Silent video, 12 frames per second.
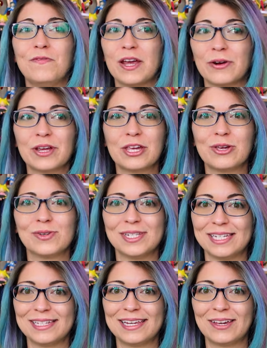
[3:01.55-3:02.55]
very cute
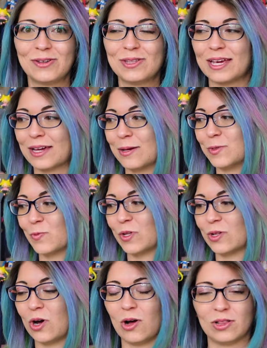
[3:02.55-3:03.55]
detail that comes
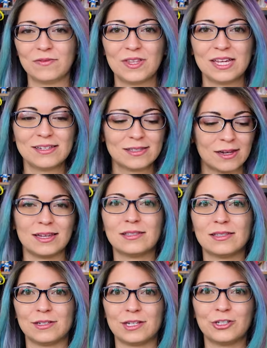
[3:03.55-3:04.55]
with all of these is
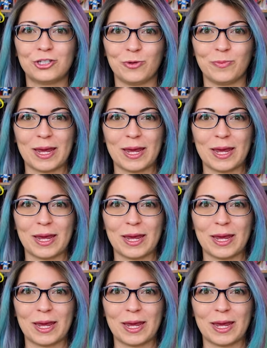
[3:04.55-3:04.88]
the tissue